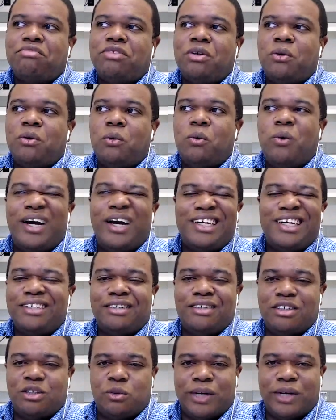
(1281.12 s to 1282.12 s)
what
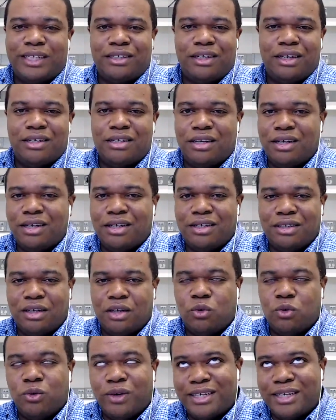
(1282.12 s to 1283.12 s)
is
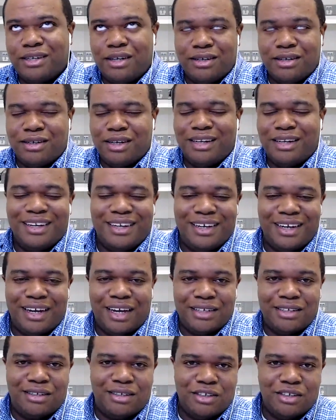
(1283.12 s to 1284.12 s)
restless leg
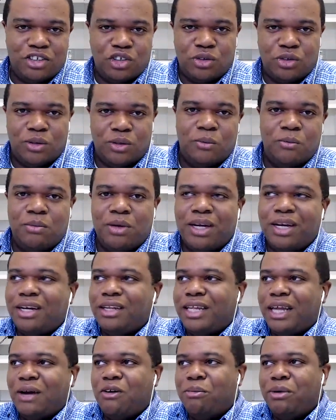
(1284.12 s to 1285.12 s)
syndrome?
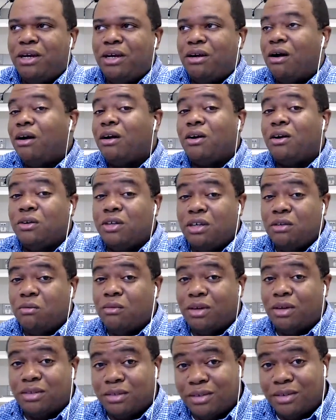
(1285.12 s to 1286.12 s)
That would be an article you'd
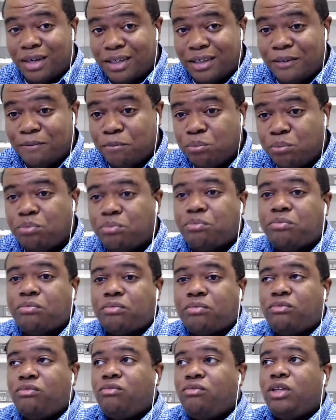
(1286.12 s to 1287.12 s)
want to write.
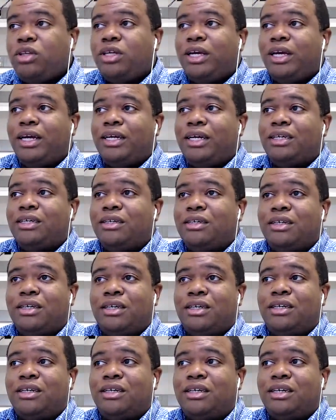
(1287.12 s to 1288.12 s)
And
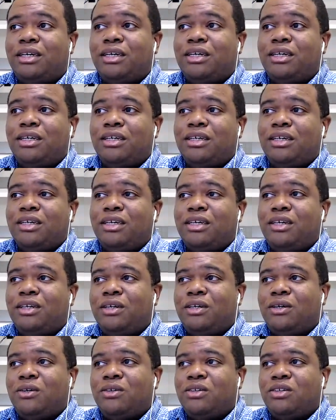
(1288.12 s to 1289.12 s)

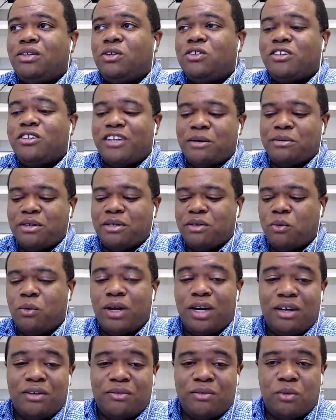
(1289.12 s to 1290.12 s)
those types of one
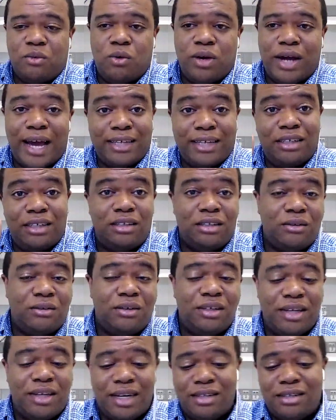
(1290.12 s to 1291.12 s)
of actually, you know
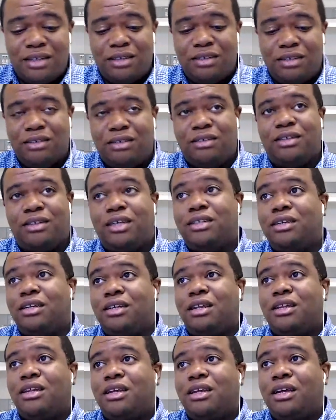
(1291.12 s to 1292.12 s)
what, as a
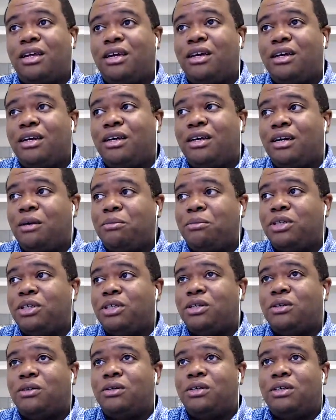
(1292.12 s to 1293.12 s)
thing here, I'm gonna
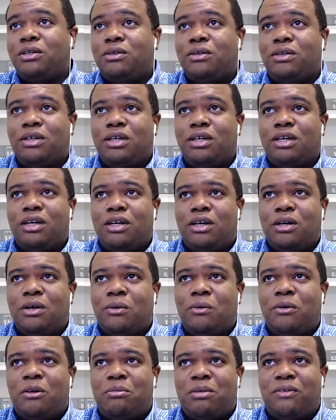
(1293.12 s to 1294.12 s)
show you
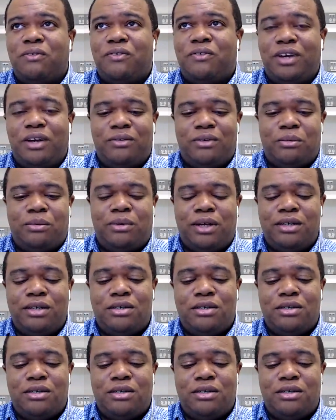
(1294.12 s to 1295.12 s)
one of my favorite
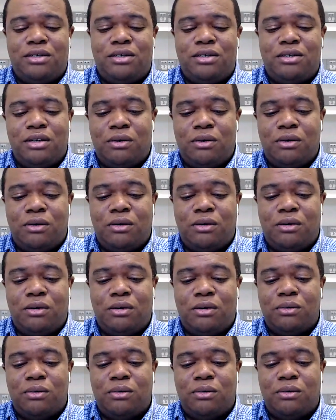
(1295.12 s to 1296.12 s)
places to
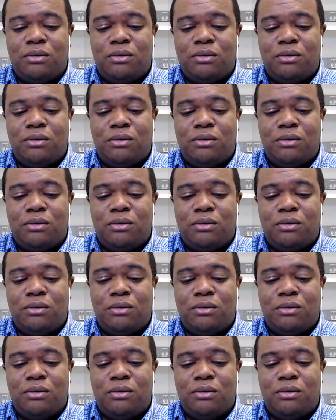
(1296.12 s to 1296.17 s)
go